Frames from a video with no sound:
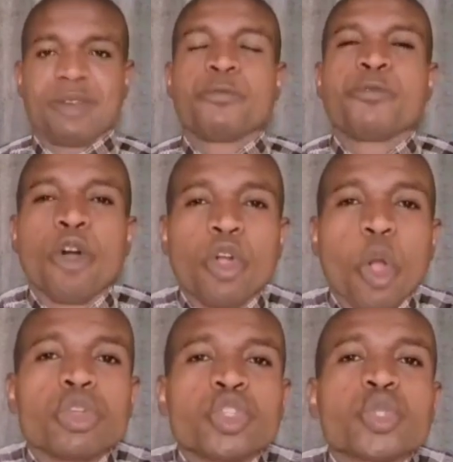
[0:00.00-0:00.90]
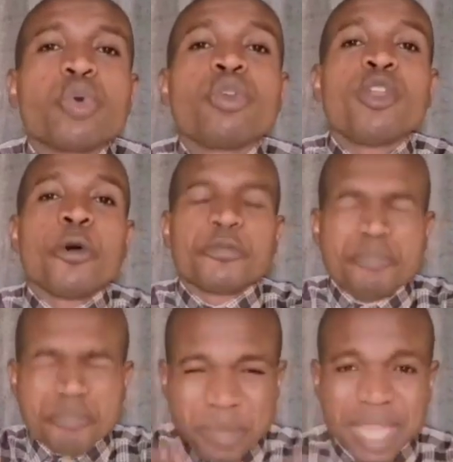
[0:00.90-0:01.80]
For God so loved
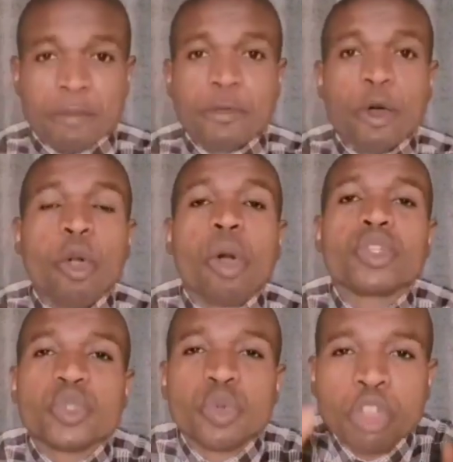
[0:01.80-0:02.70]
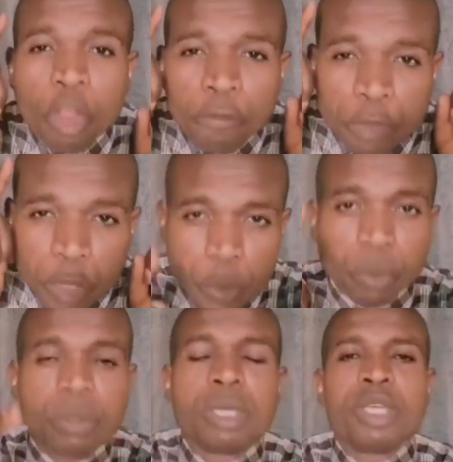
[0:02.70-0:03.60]
me. For God so loved
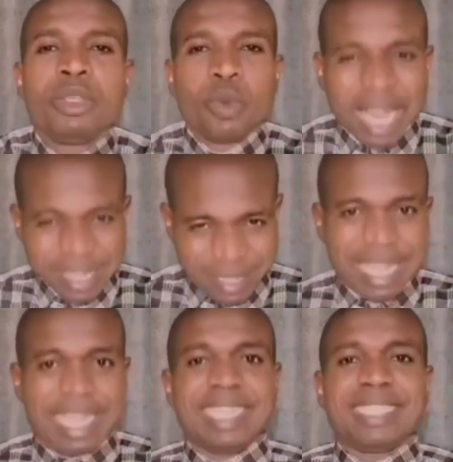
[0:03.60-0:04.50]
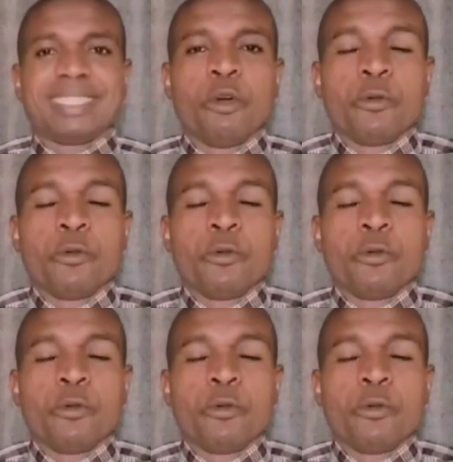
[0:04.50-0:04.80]
you. You can say it.